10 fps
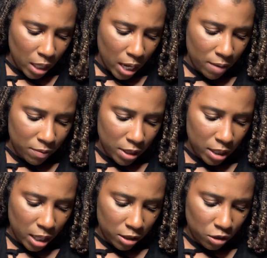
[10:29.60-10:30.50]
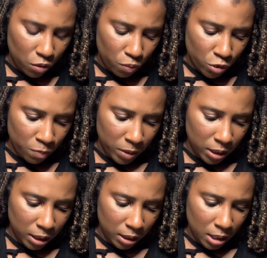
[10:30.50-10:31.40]
And then it has the
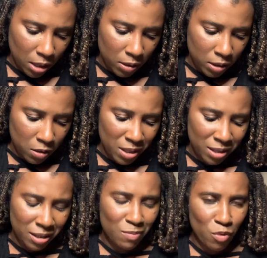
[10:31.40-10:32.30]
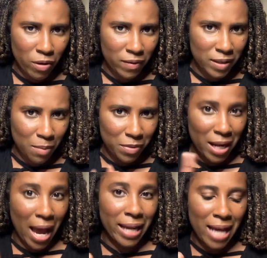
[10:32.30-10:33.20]
roping details. So this is more of
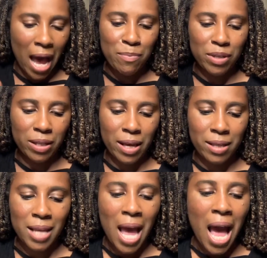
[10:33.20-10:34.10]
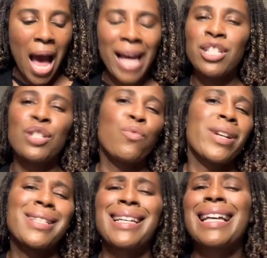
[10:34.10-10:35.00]
something I got because I just
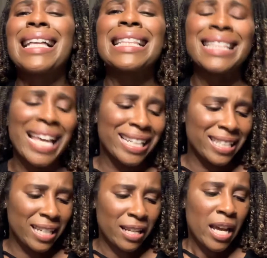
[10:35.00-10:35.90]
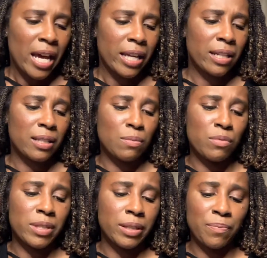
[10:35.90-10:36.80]
wanted to collect it.
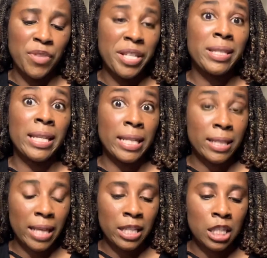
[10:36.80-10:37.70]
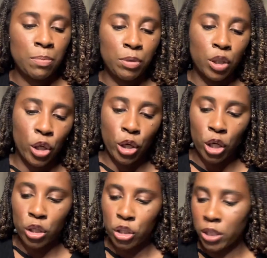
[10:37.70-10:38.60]
This is a
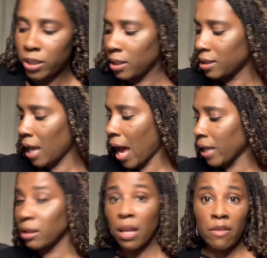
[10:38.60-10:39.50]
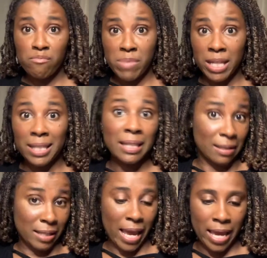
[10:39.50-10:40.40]
splurge. This is I love me
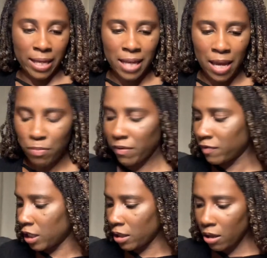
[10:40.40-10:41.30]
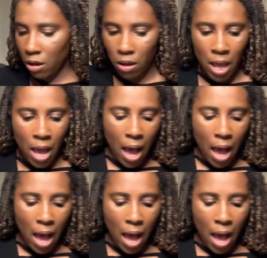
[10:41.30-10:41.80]
today type of deal.